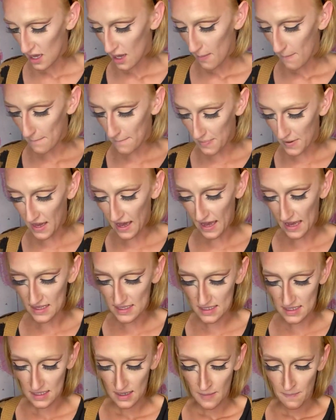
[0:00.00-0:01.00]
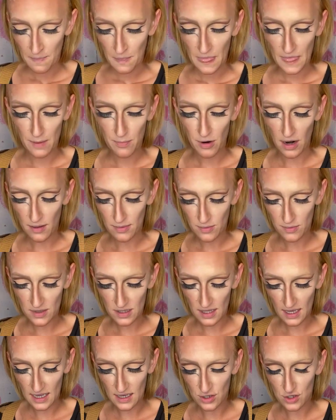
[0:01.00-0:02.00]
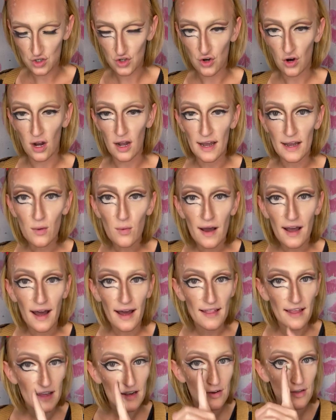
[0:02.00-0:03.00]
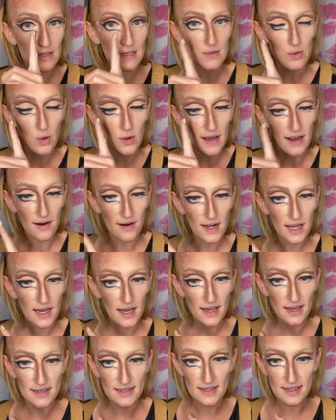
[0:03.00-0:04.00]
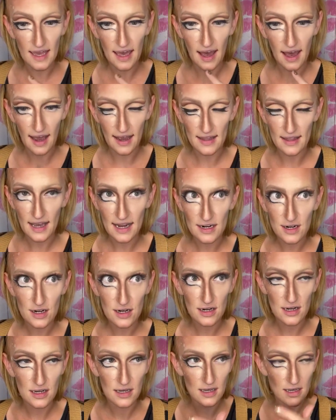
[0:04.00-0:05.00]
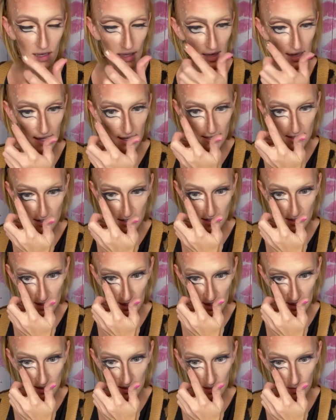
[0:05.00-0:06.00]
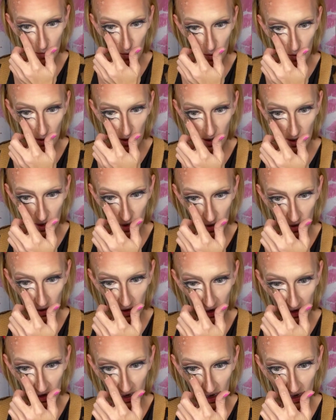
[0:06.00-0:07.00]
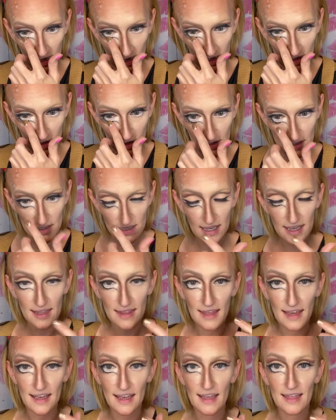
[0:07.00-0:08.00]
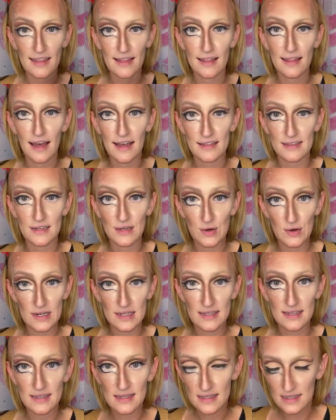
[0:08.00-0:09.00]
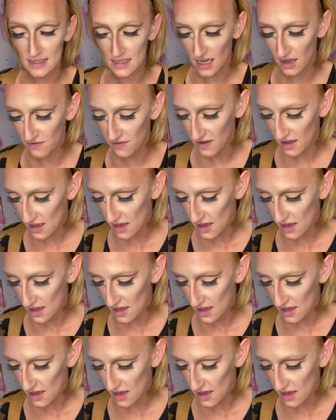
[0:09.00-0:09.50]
but the problem with like drawing white eyeliner in this whole area is that eyeliner, it sits more like in your skin, like in the lines and creases and stuff.